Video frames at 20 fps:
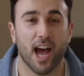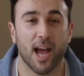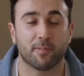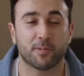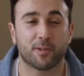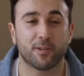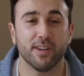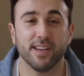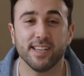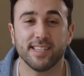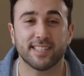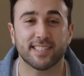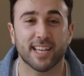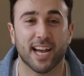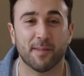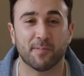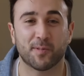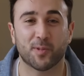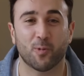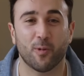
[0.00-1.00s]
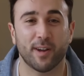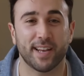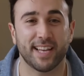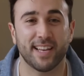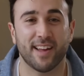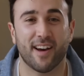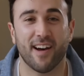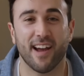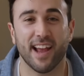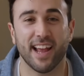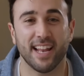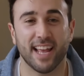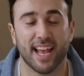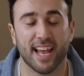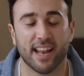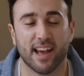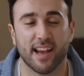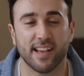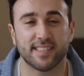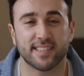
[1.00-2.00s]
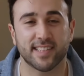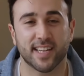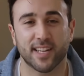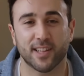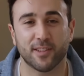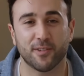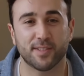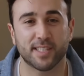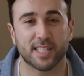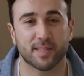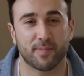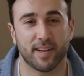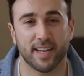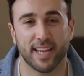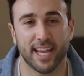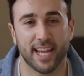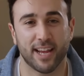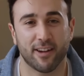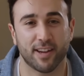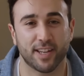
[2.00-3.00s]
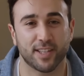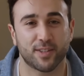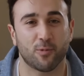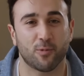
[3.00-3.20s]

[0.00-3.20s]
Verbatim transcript: I'm Chris, I'm 29, and I started losing my hair at